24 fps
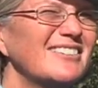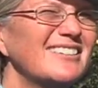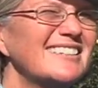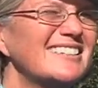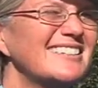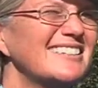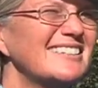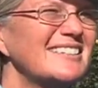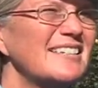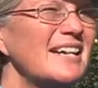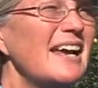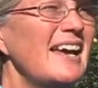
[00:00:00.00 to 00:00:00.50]

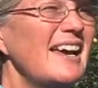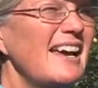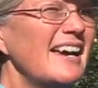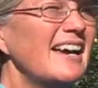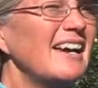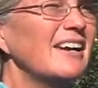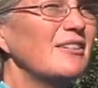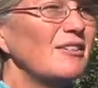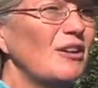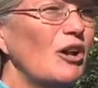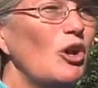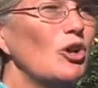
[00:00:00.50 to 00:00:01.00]
This is
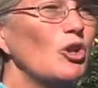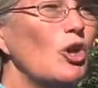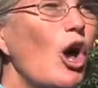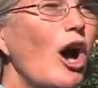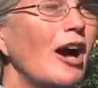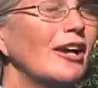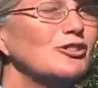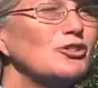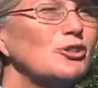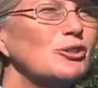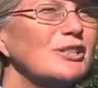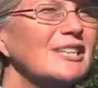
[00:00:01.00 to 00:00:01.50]
a
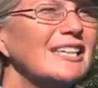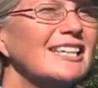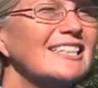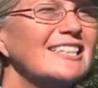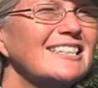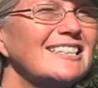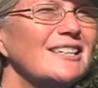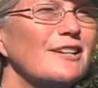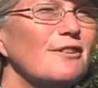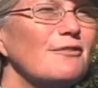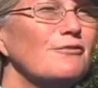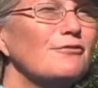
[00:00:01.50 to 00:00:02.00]
long
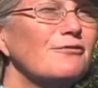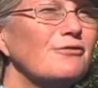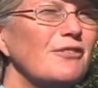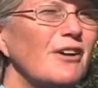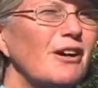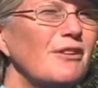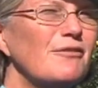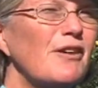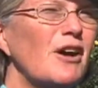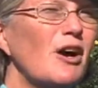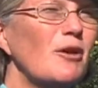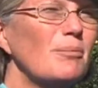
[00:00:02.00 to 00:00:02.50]
tradition of,
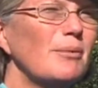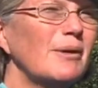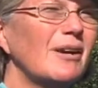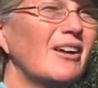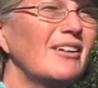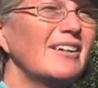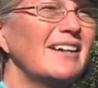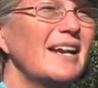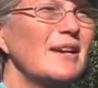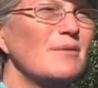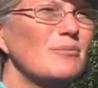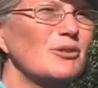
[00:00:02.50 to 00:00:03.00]
of helping
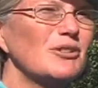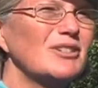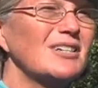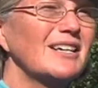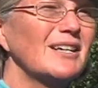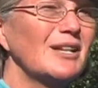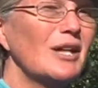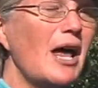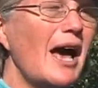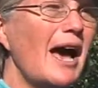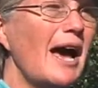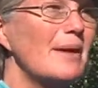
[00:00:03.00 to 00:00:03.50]
our neighbors
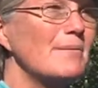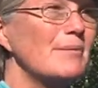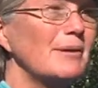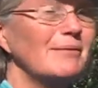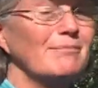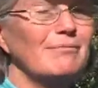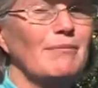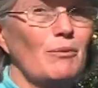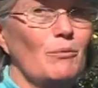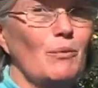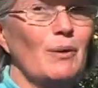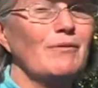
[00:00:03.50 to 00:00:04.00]
in Lyme,
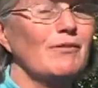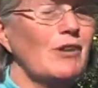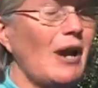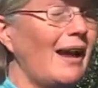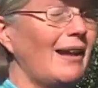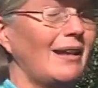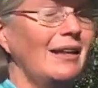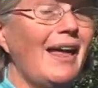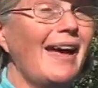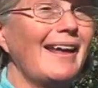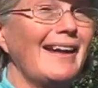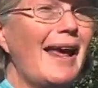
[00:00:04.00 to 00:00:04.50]
and we've
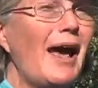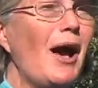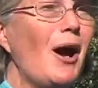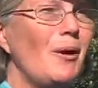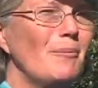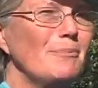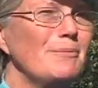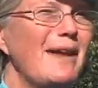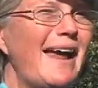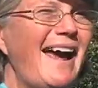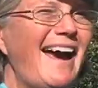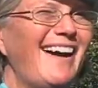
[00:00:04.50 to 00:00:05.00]
got a lot of
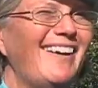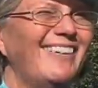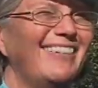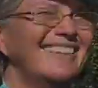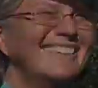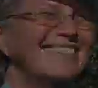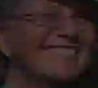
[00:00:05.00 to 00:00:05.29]
help now.